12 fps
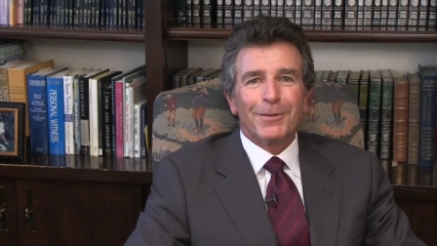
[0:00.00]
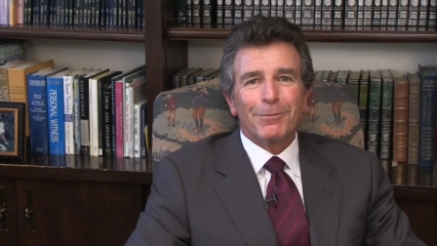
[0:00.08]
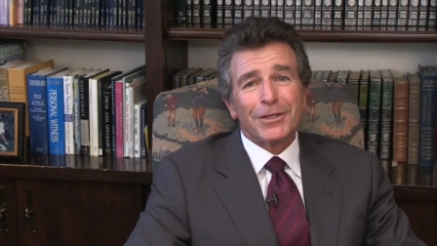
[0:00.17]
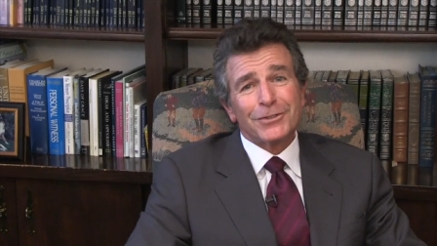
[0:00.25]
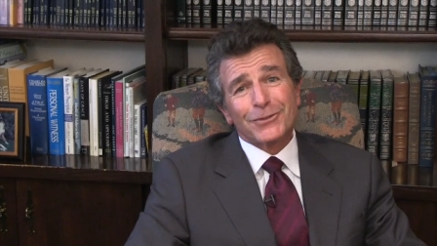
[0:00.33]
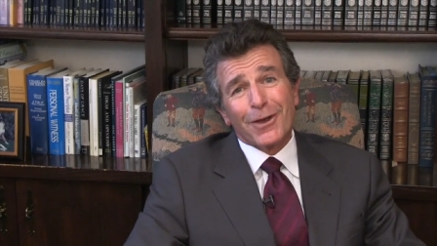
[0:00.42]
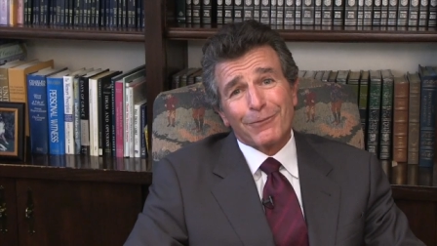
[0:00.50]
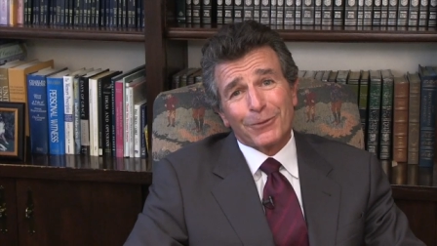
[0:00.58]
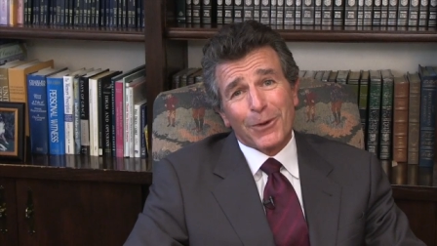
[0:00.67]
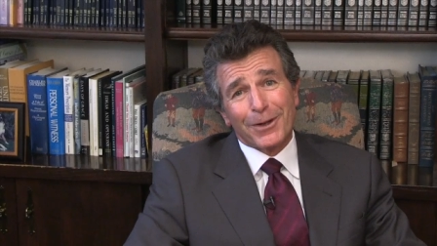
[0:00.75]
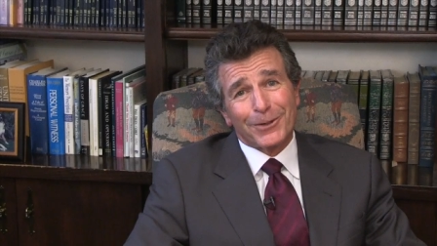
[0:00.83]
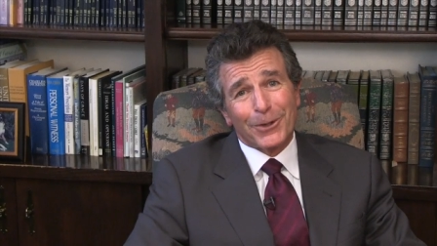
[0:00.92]
Patients often
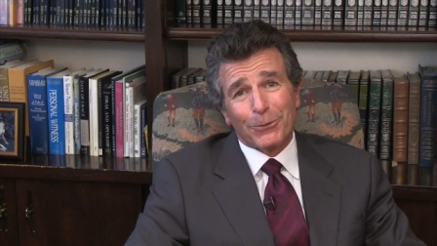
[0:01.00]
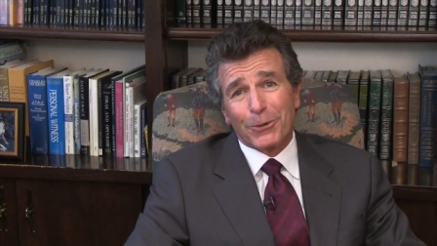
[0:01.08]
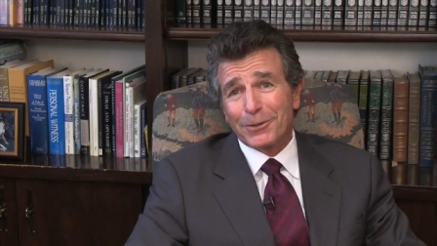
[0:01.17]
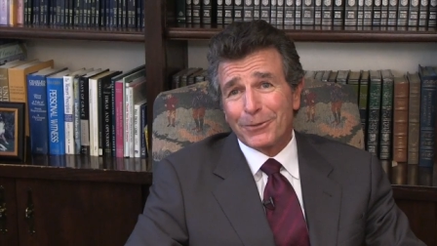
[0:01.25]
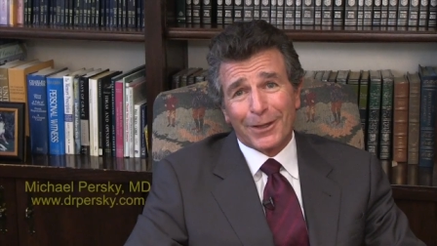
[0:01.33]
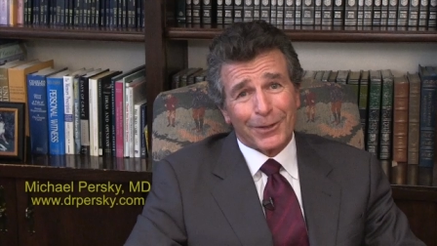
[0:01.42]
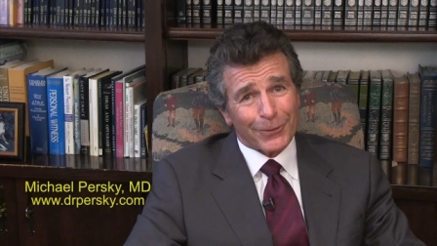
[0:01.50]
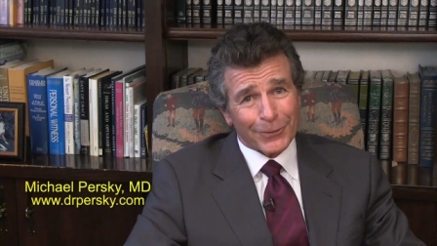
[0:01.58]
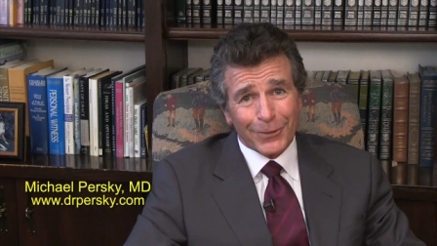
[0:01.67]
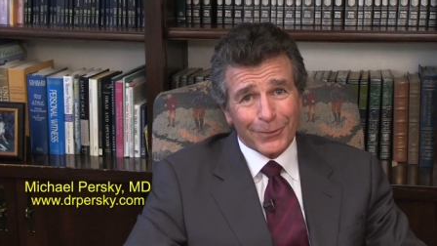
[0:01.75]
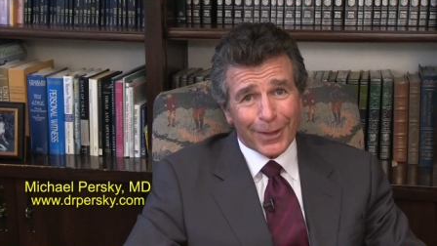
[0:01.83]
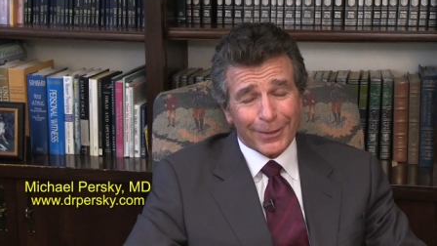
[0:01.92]
want to know what are they going to
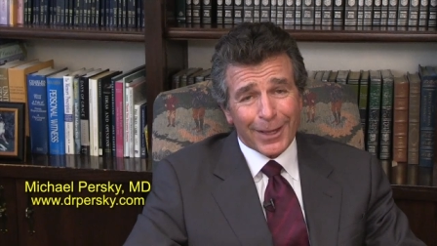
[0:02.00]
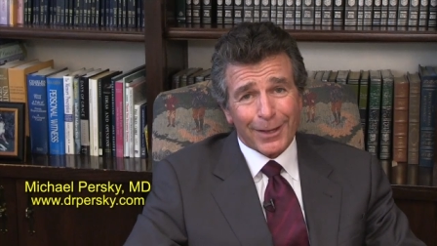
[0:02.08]
look like